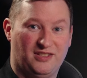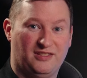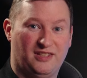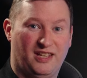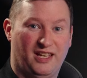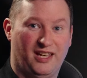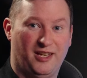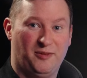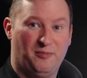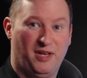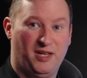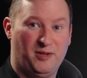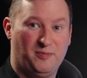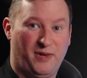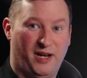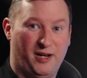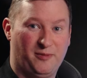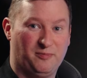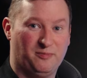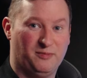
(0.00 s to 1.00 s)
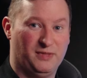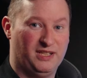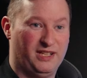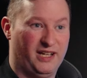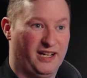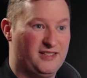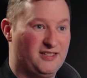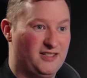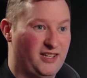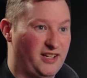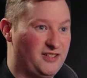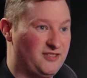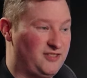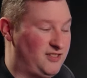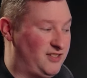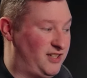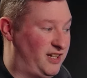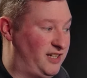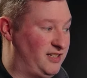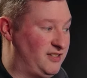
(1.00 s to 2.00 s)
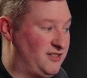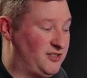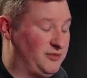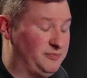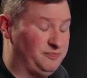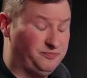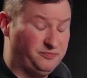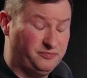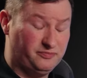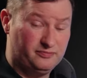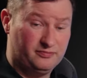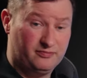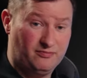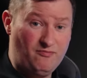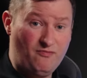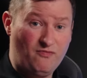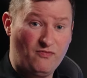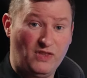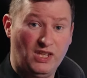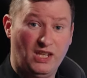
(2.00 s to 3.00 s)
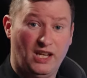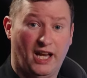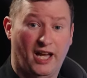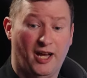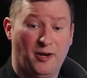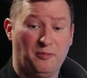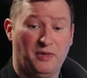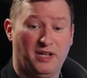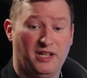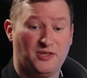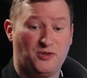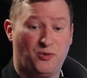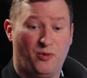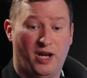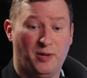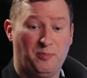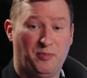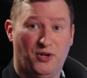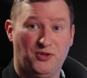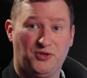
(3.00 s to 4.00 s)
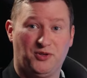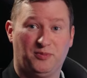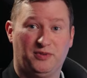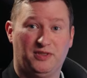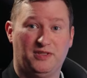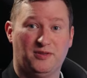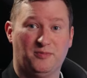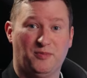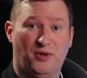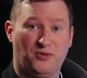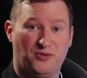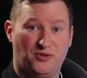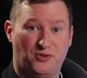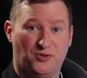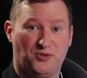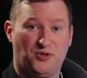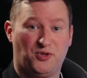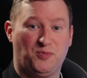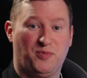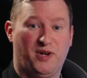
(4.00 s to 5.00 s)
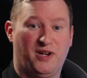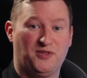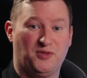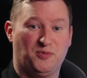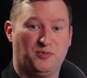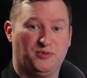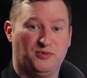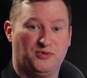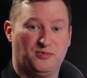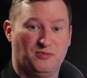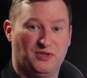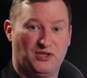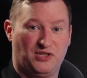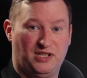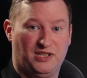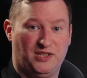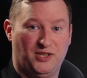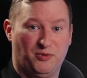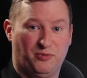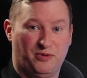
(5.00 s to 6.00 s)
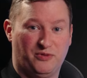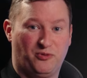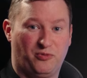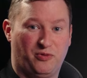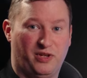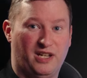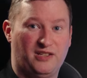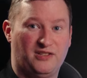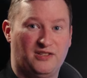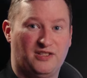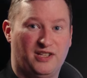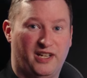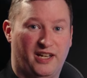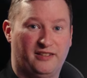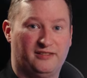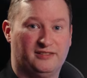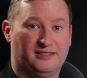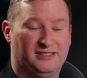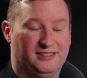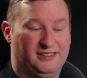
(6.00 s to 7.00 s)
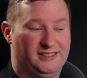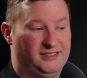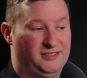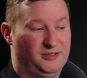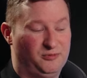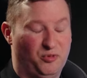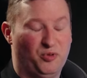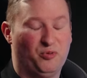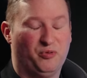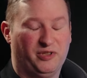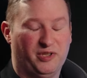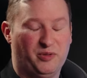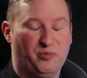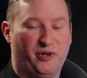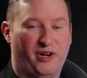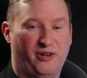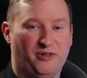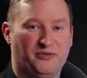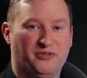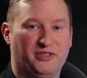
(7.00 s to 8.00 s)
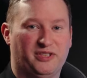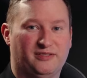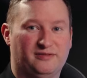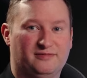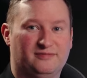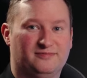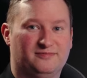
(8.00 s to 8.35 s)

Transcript: in um, eight pack mini R T X designs. Um, it's quite possibly the most customizable machine that we've created yet. We're really proud of it.